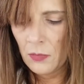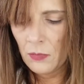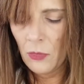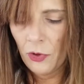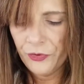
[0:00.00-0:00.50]

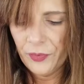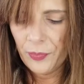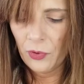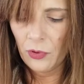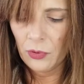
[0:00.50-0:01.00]

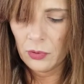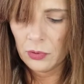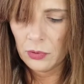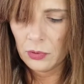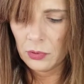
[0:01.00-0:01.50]
multiple
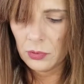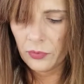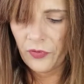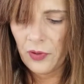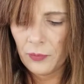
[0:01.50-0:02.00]

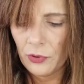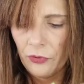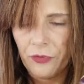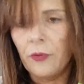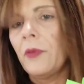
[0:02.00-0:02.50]

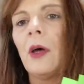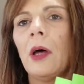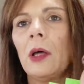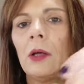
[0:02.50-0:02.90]
samples of the